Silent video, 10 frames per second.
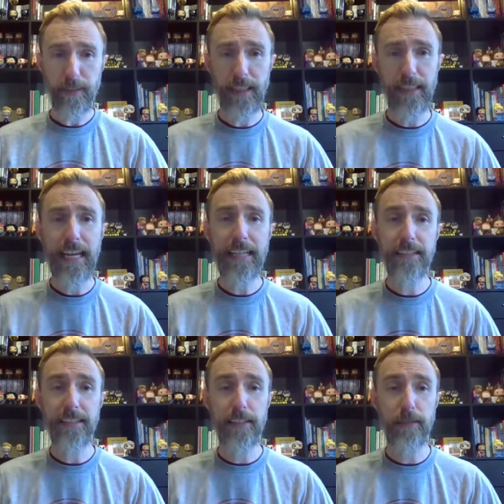and
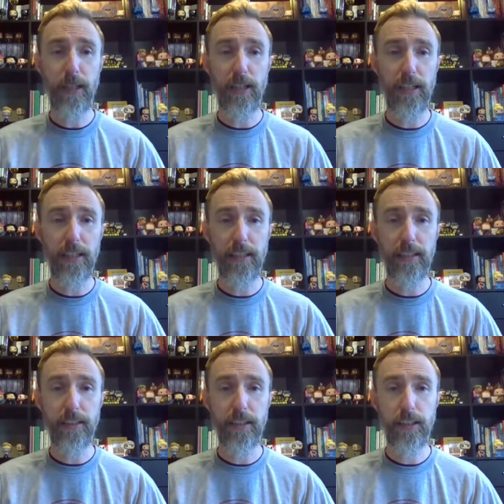access them
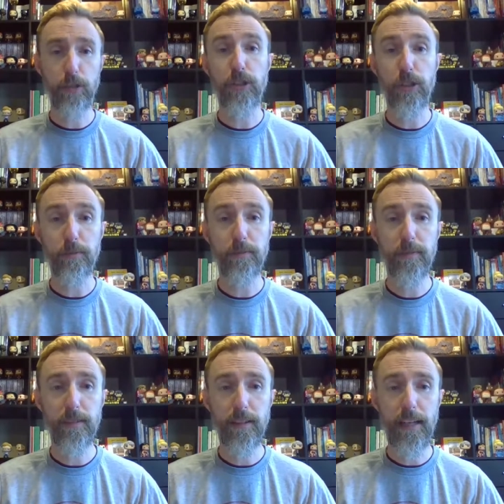on YouTube.
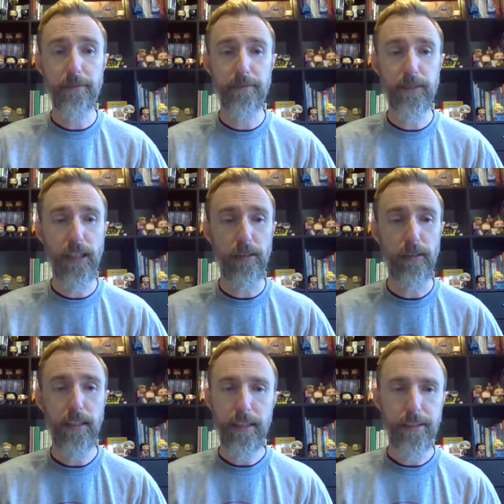All right, so
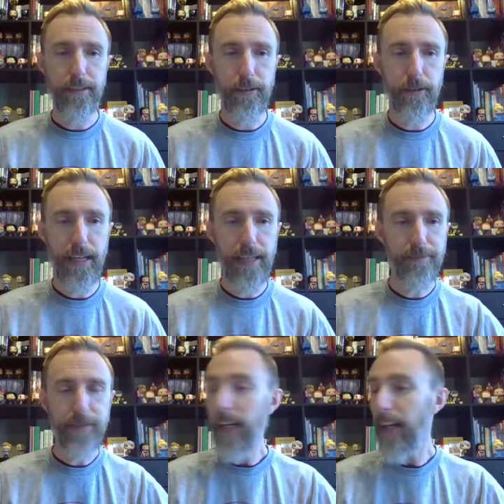do that.
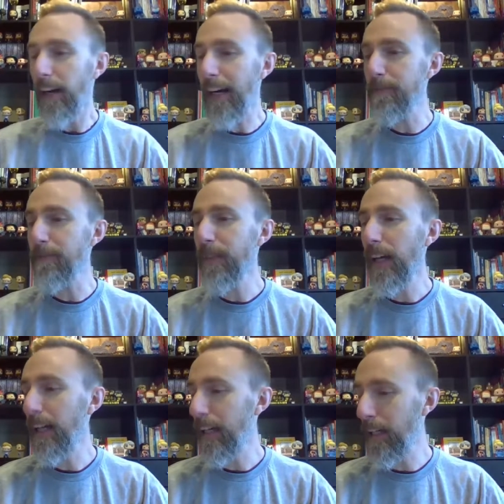All
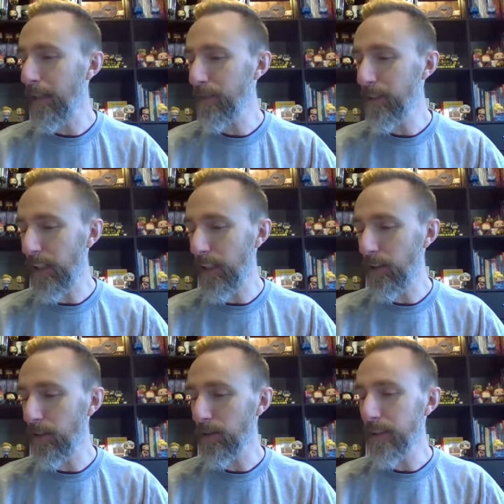right,
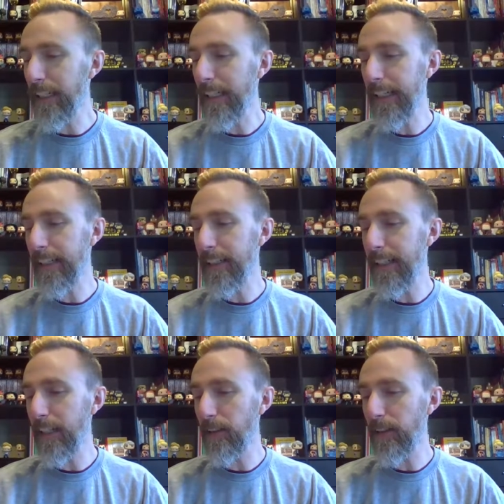so getting down to the
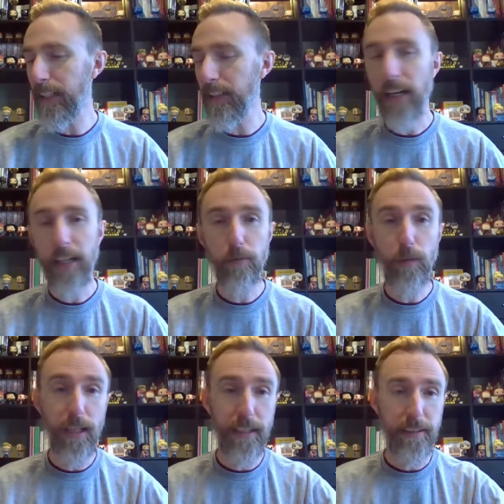nitty gritty here. Art
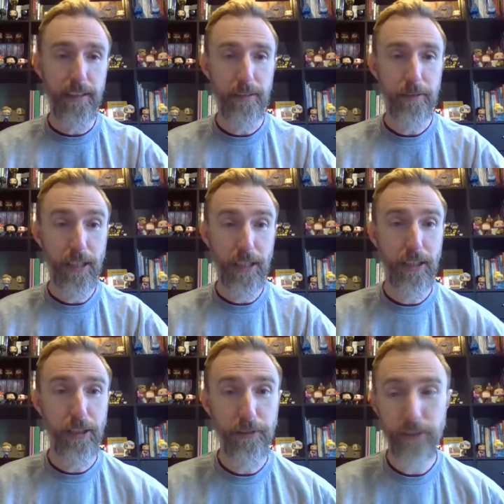One, talking
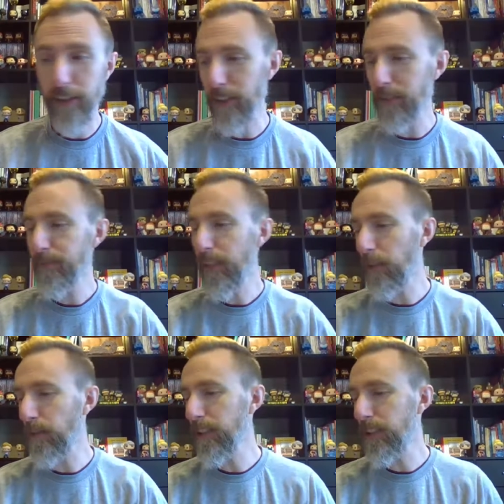to you first.
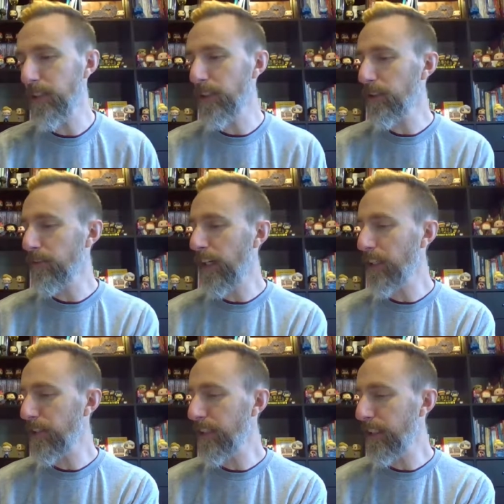Art One students, you'll
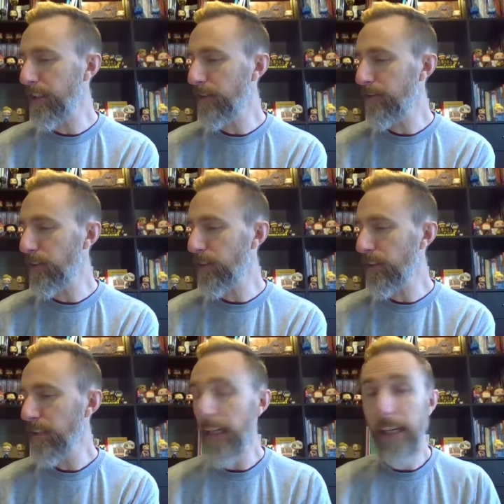find your NTR
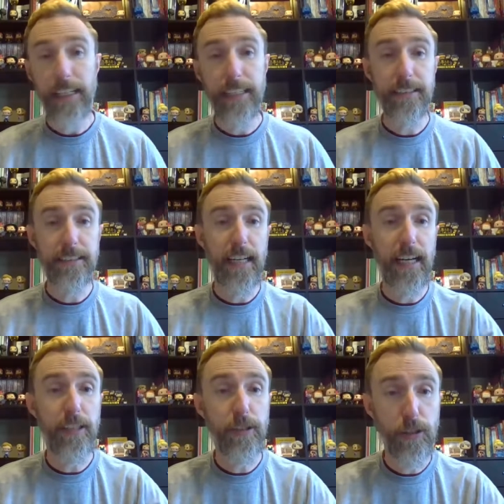folder
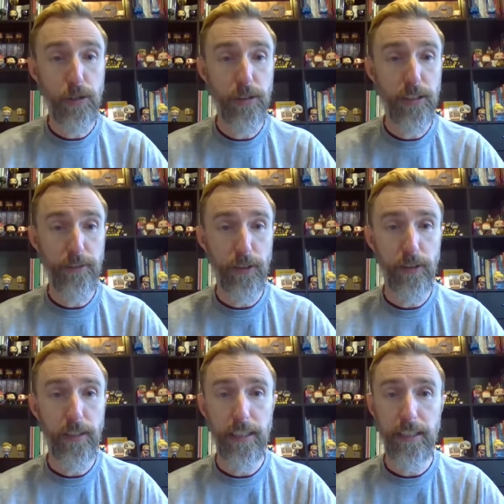inside your Schoology
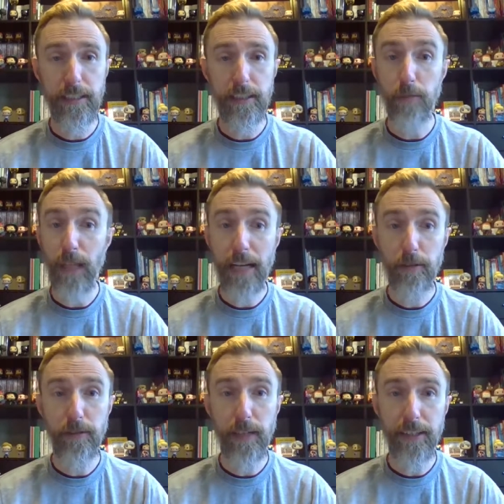folder. It is a
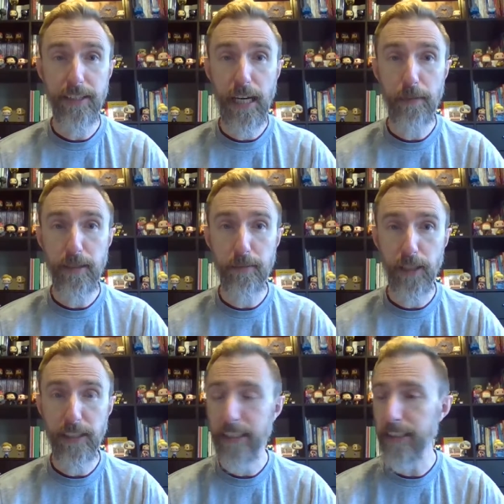black one right at the top. It's
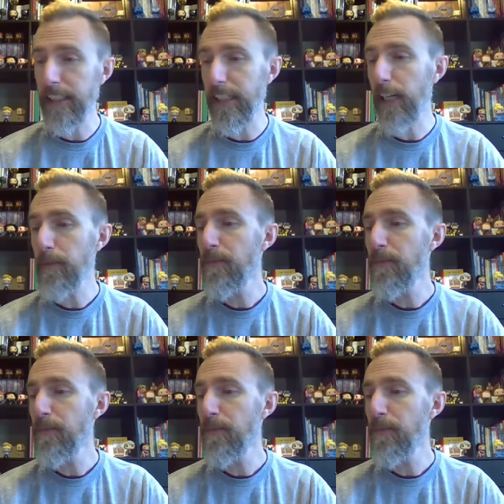marked NTI.